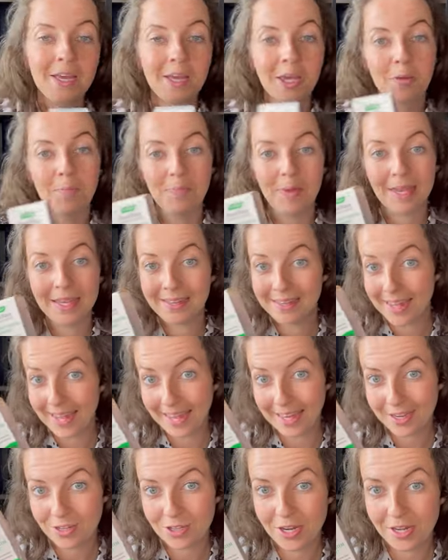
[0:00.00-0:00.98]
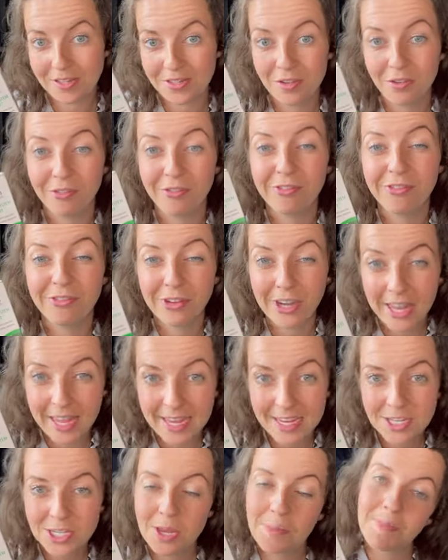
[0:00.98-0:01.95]
combine extracts of
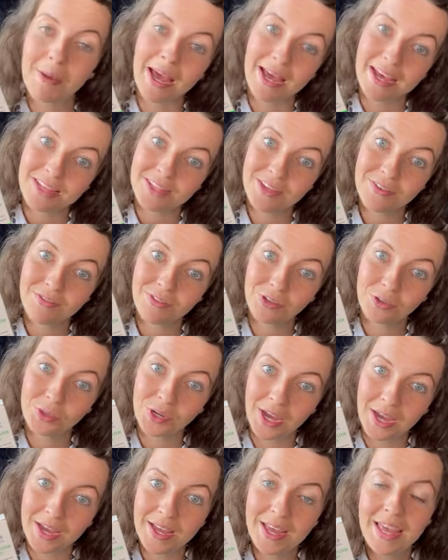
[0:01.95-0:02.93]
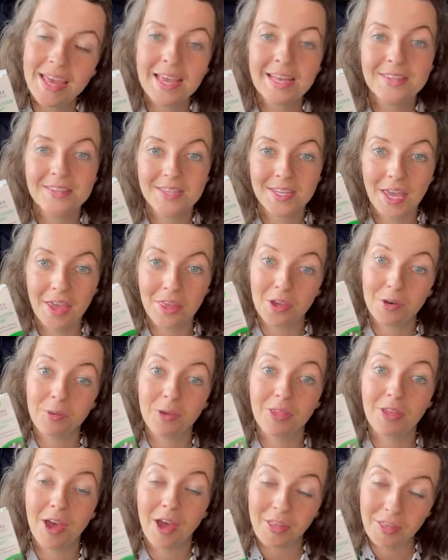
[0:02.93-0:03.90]
fresh passiflora together
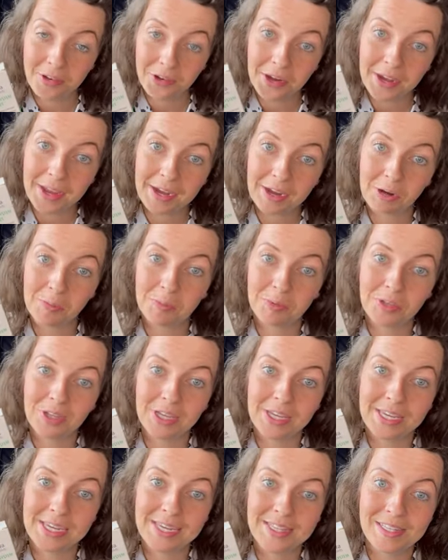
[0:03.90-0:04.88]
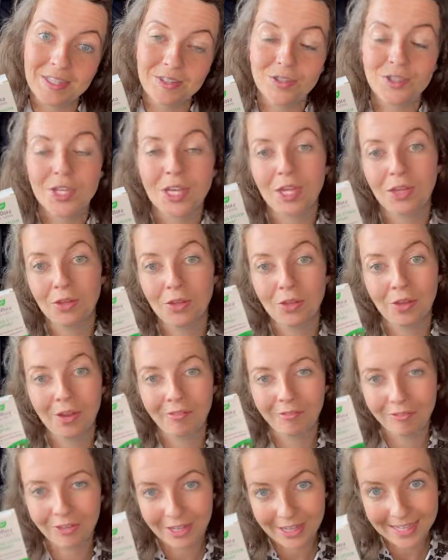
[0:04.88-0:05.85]
with other herbal ingredients
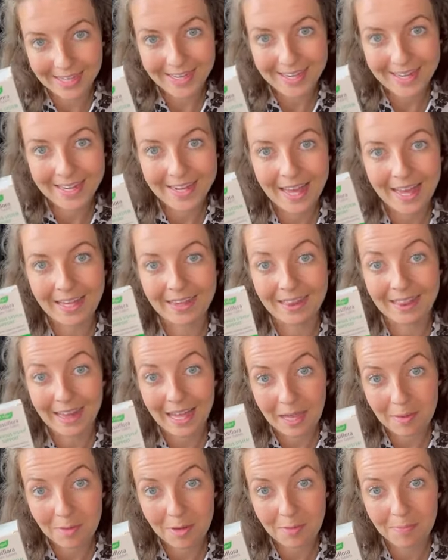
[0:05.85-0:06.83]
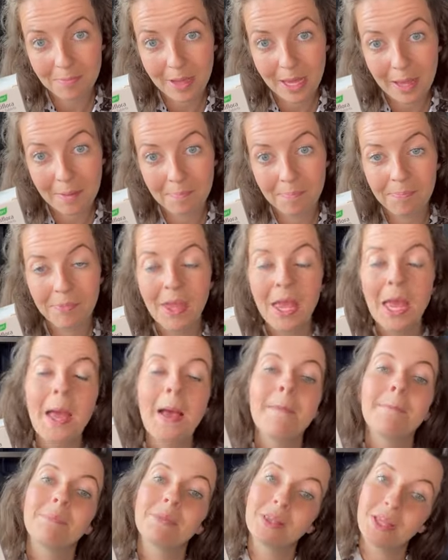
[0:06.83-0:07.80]
including valerian and lemon balm,
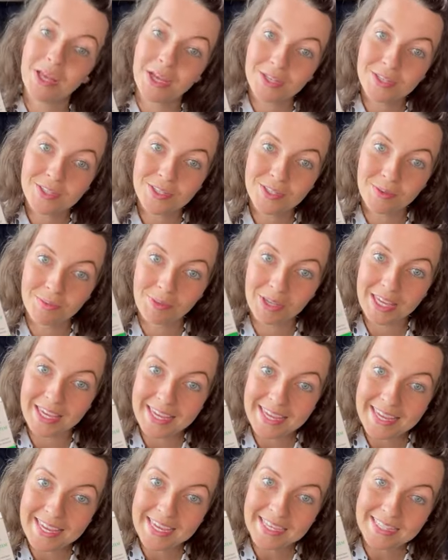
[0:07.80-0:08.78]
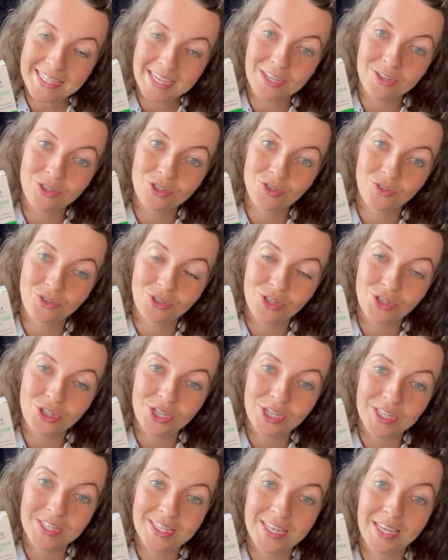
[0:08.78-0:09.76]
plus some key essential
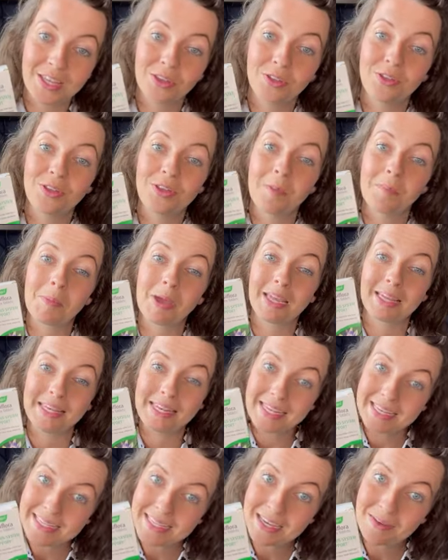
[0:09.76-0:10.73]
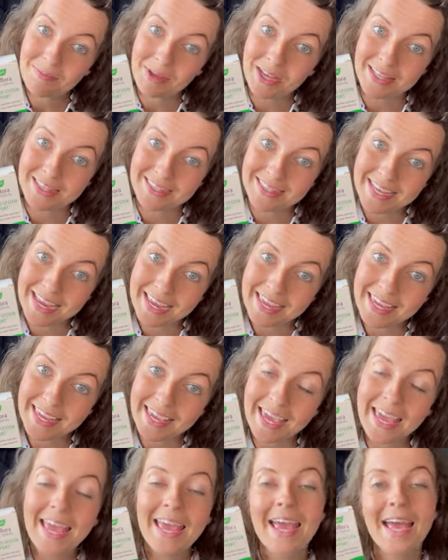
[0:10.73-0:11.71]
nutrients including magnesium and zinc
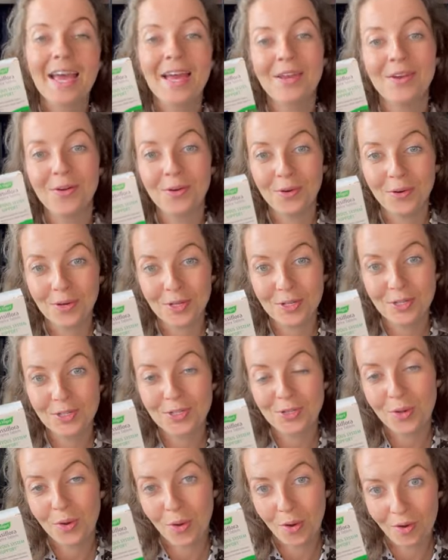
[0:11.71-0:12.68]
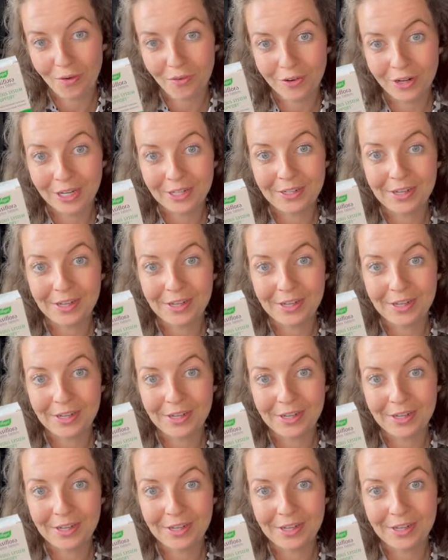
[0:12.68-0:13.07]
in order to offer